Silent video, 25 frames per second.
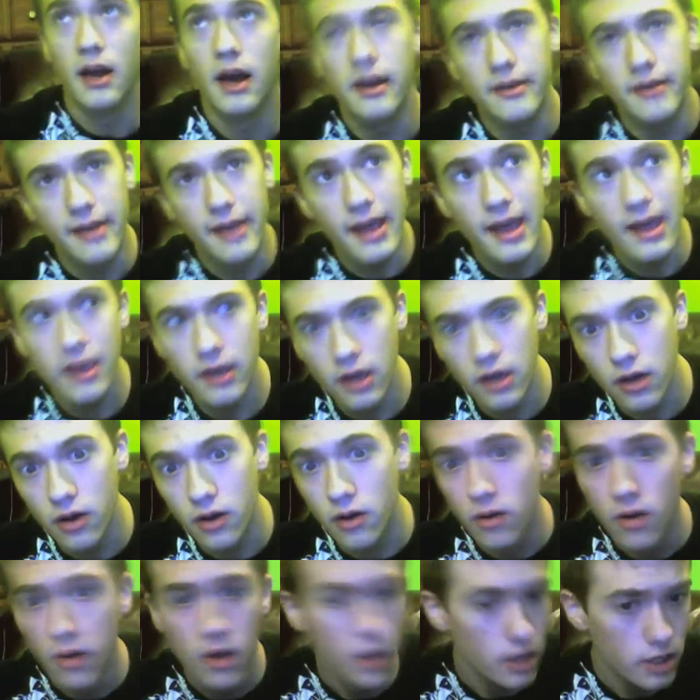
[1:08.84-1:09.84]
A day
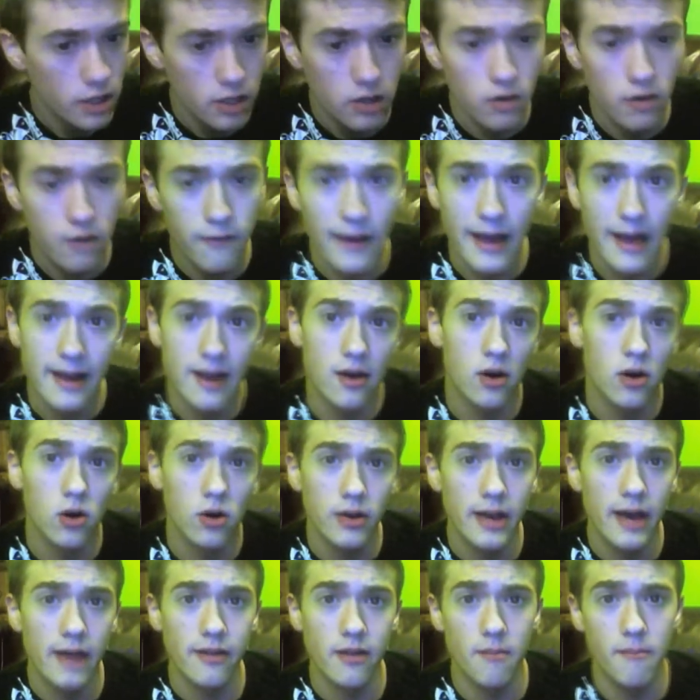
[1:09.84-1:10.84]
ago, you would have had to hold
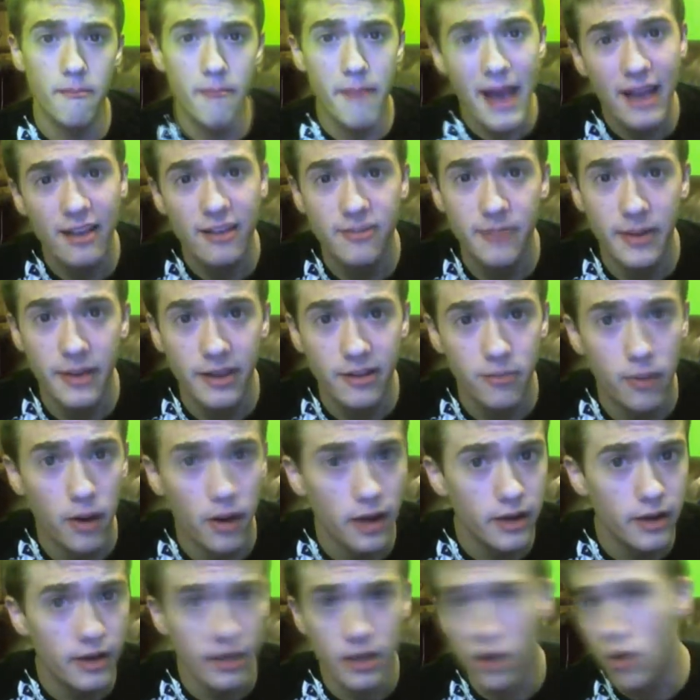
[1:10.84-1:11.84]
down the backspace
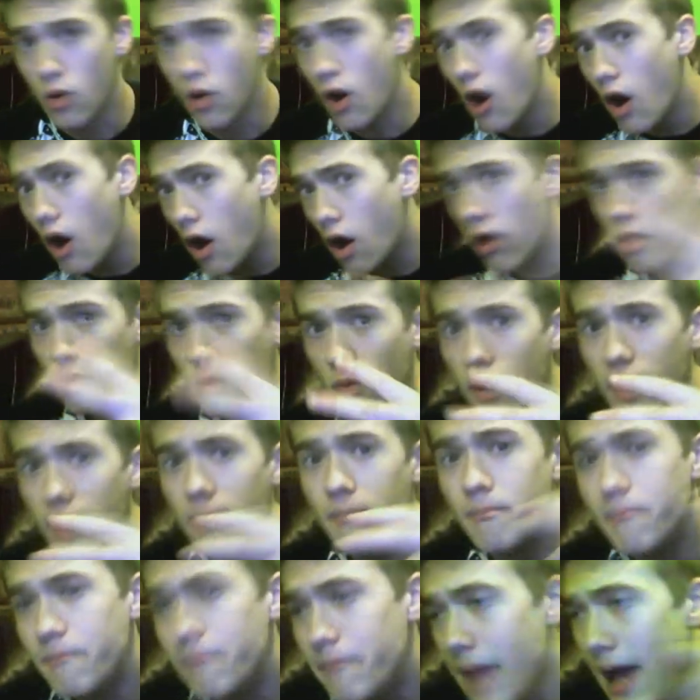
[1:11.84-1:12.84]
button to go all the
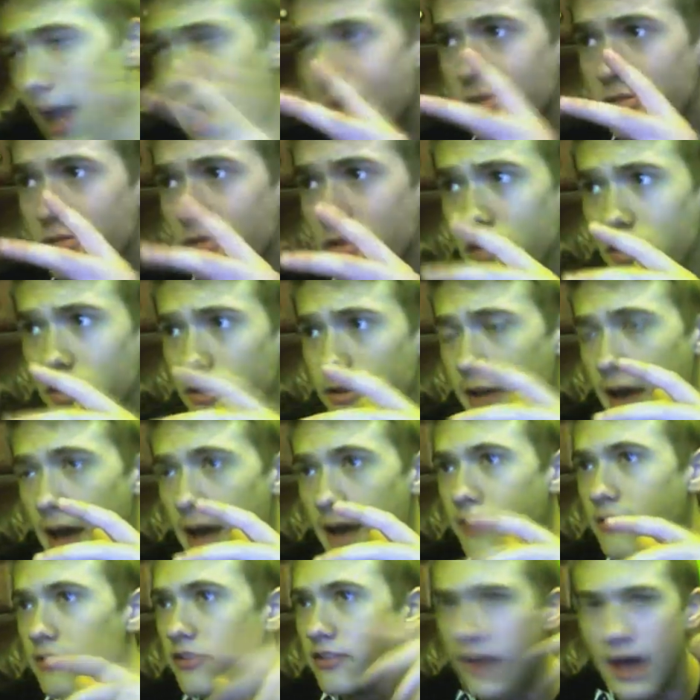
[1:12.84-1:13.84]
way back through your
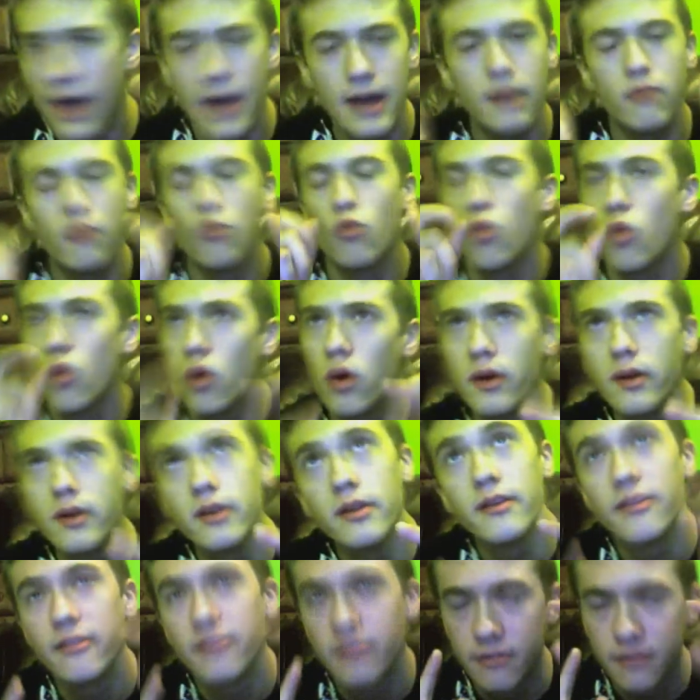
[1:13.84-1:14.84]
text to edit
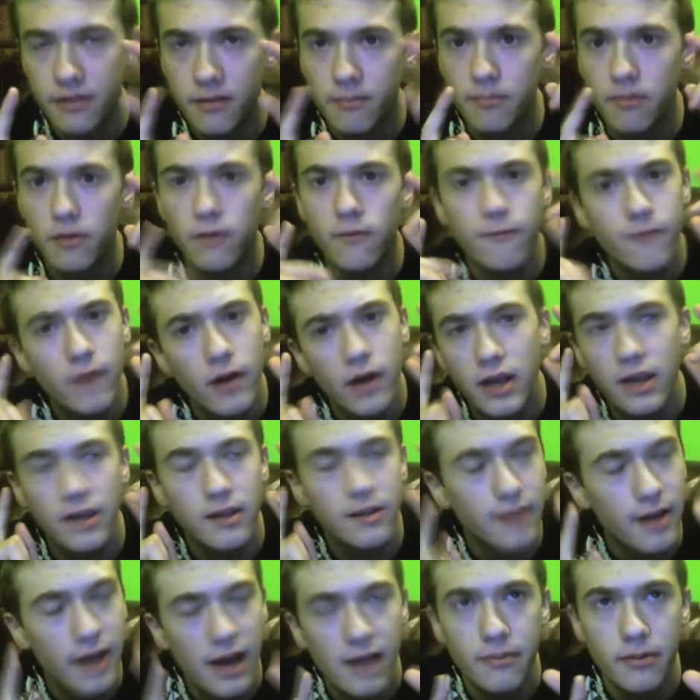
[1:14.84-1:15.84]
one simple
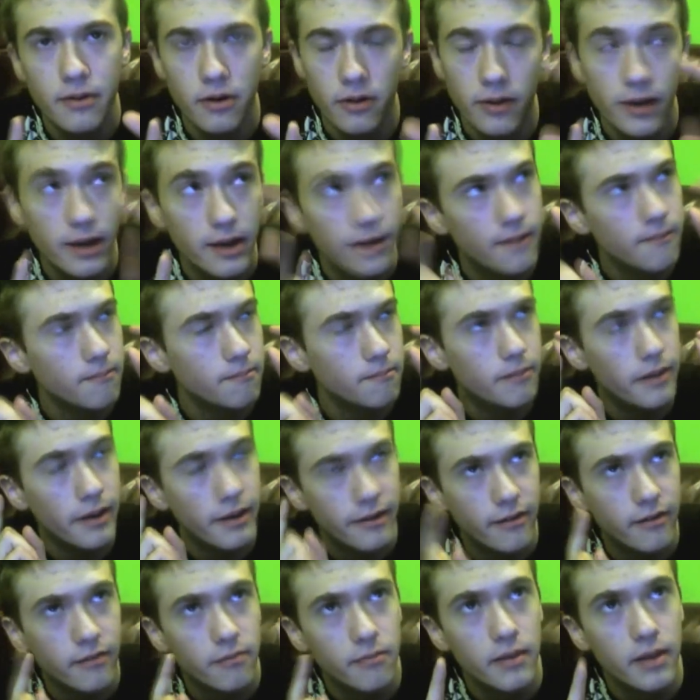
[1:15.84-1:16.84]
fucking typo, and that
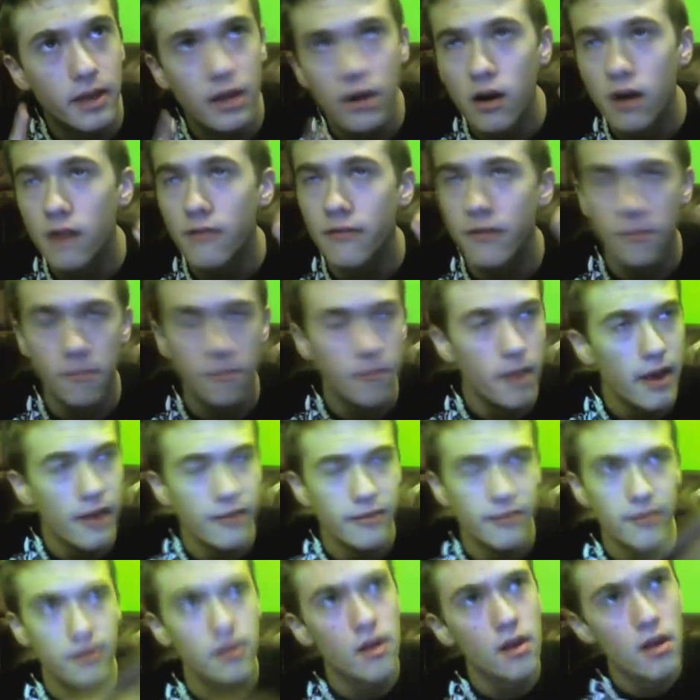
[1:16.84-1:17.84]
pisses me off. It
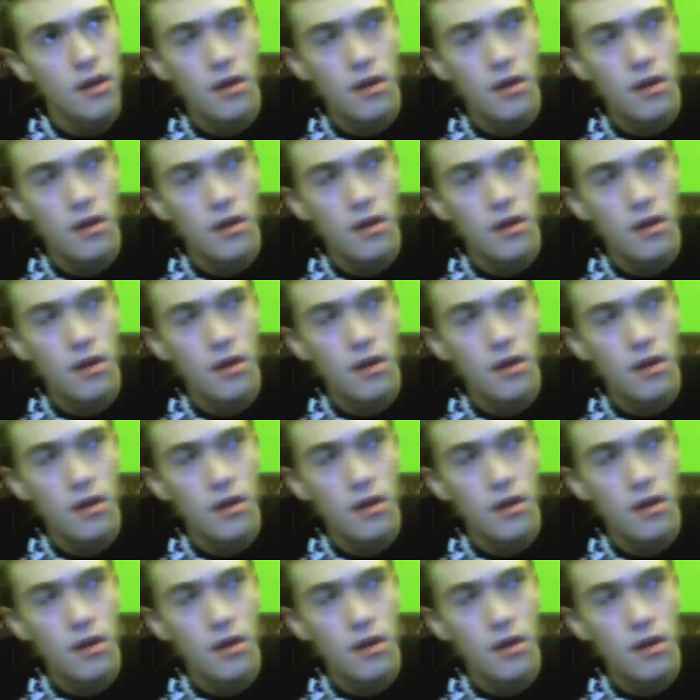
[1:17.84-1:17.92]
pissed